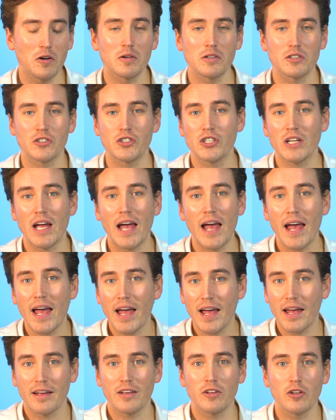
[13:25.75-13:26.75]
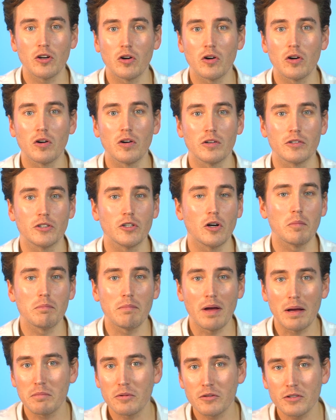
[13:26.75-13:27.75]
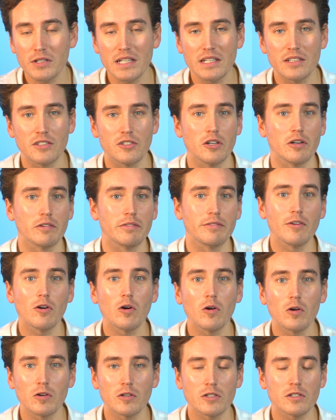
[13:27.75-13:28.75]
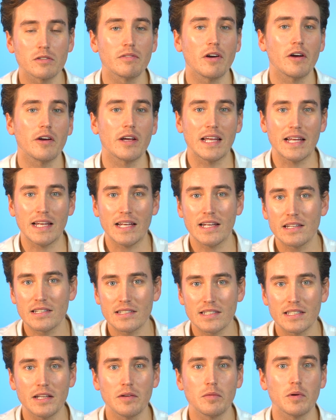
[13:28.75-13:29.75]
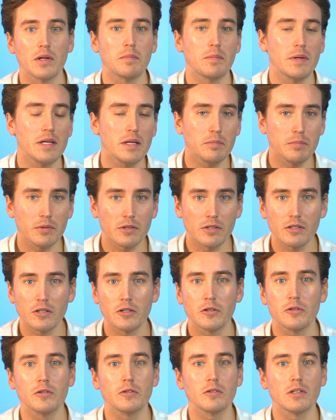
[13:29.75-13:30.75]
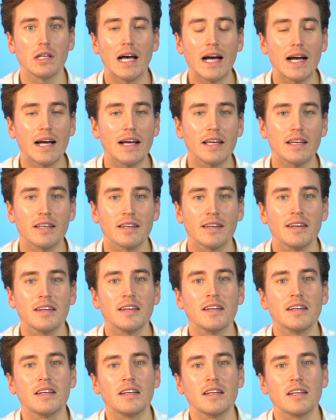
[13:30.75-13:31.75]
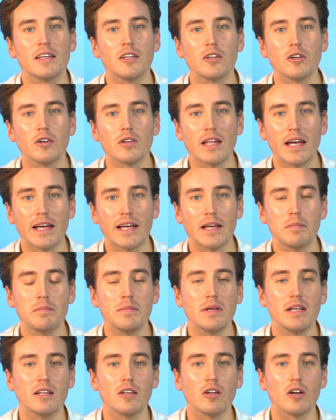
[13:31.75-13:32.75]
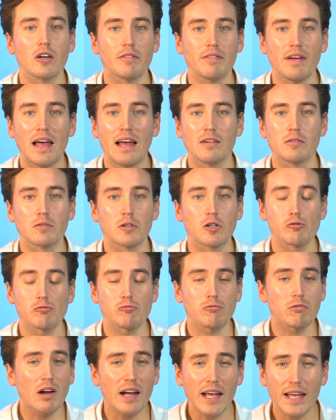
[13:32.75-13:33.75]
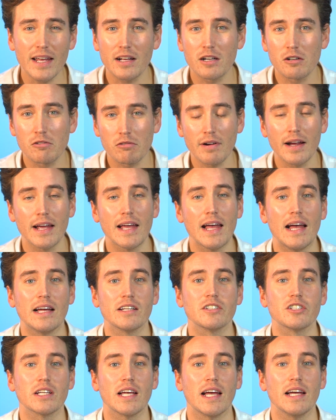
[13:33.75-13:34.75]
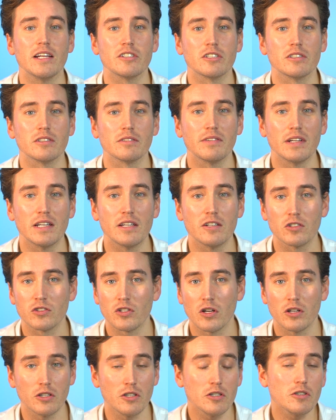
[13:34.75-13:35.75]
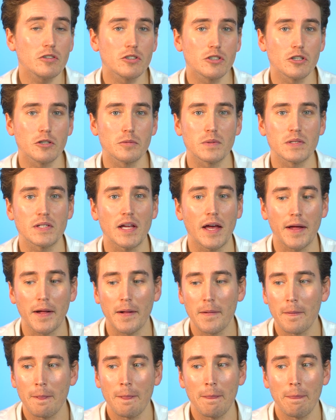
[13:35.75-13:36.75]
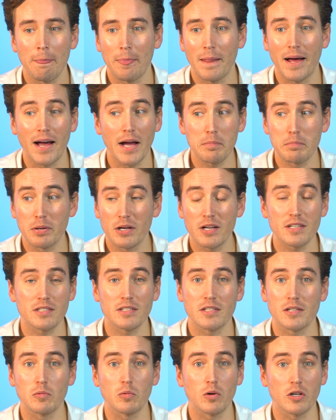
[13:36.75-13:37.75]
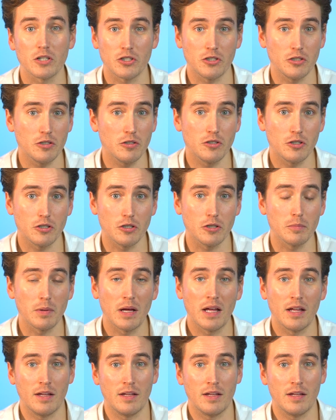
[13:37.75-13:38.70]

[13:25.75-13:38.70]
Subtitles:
share your memories, your photos very easily with people who you like. There can be a lot of great educational videos on YouTube. Say, I personally watch YouTube